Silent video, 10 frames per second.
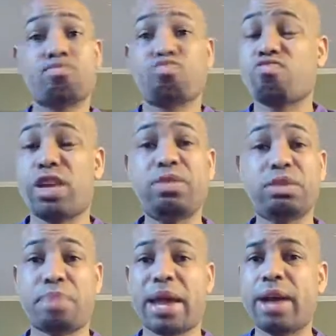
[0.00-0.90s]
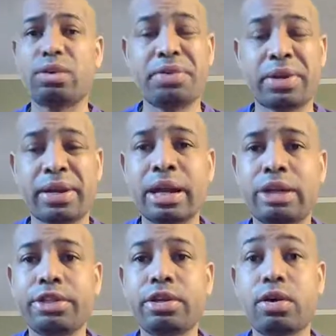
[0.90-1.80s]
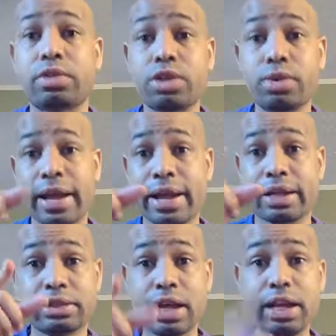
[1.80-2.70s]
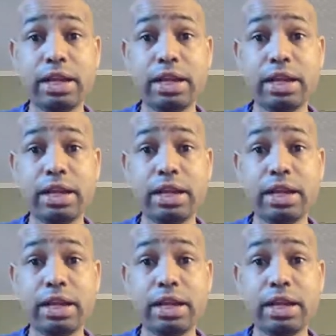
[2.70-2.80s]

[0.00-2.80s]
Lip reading: It was bad over there at Naughty Dog. Your ass stayed.